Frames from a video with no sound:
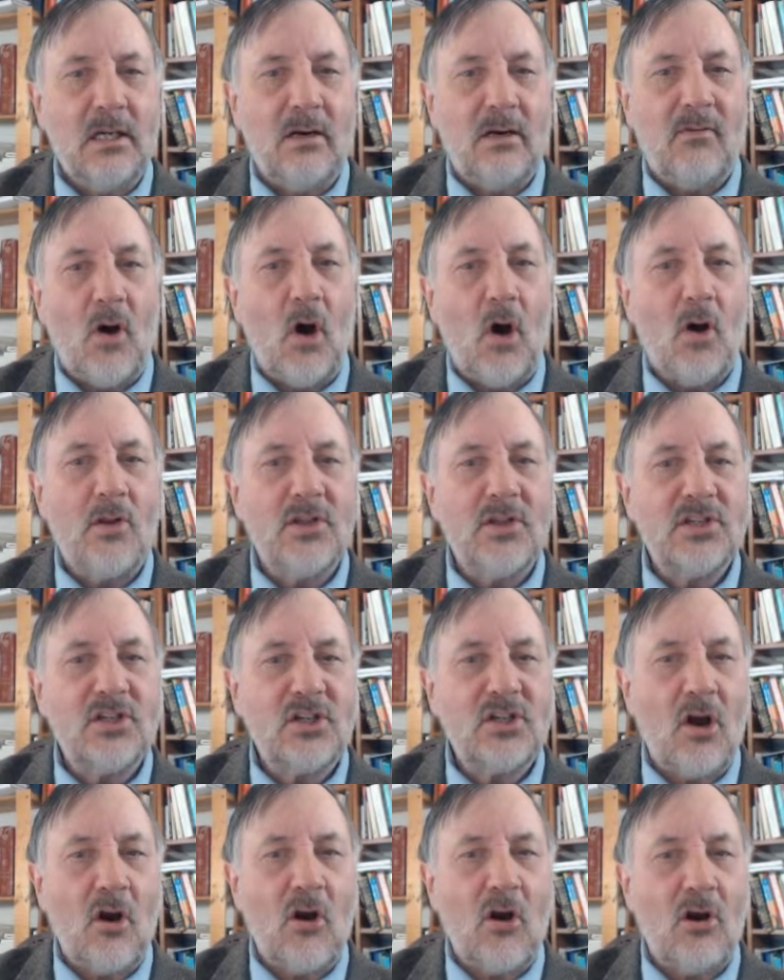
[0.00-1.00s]
Of all the
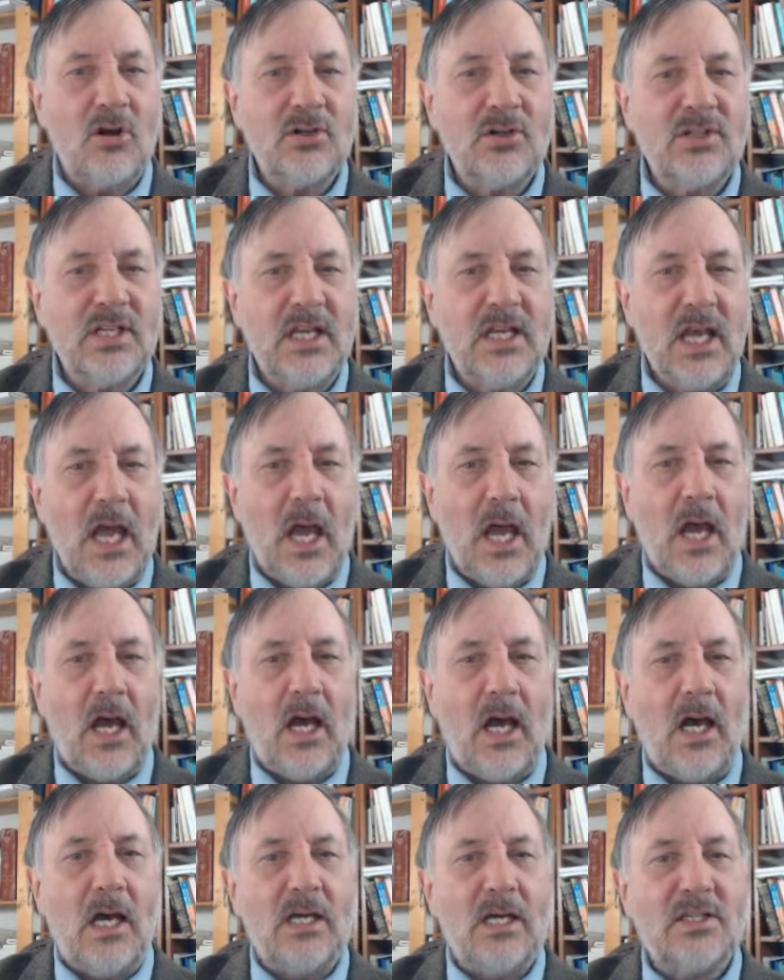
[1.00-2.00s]
stars,
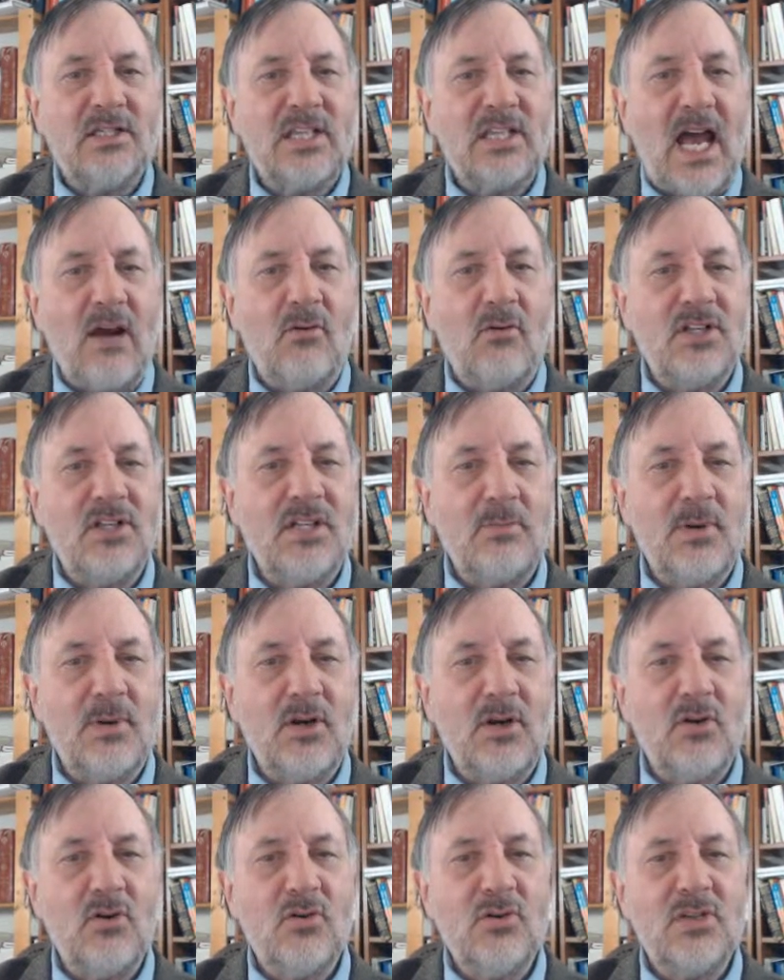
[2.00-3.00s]
Cyrus
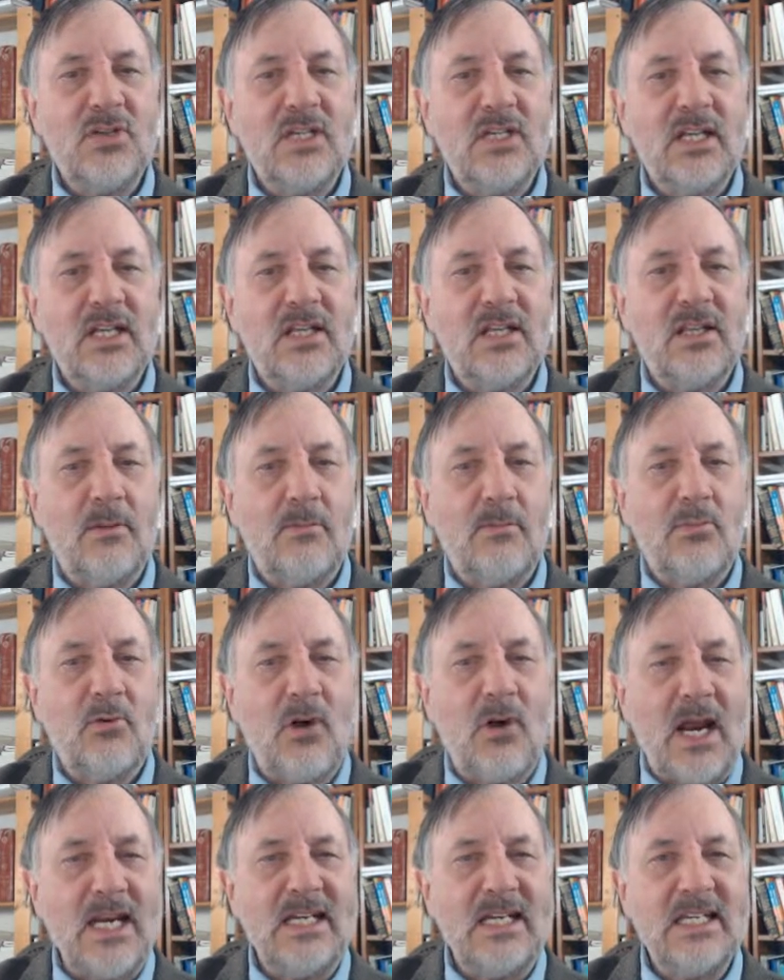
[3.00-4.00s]
appears the
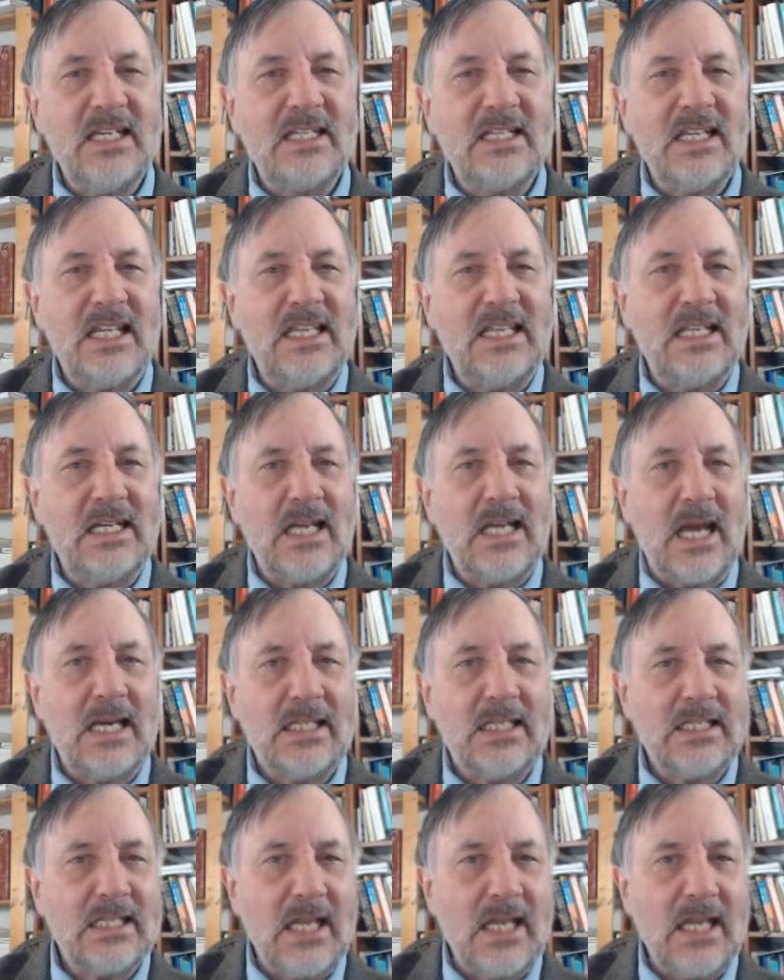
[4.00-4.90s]
brightest in the night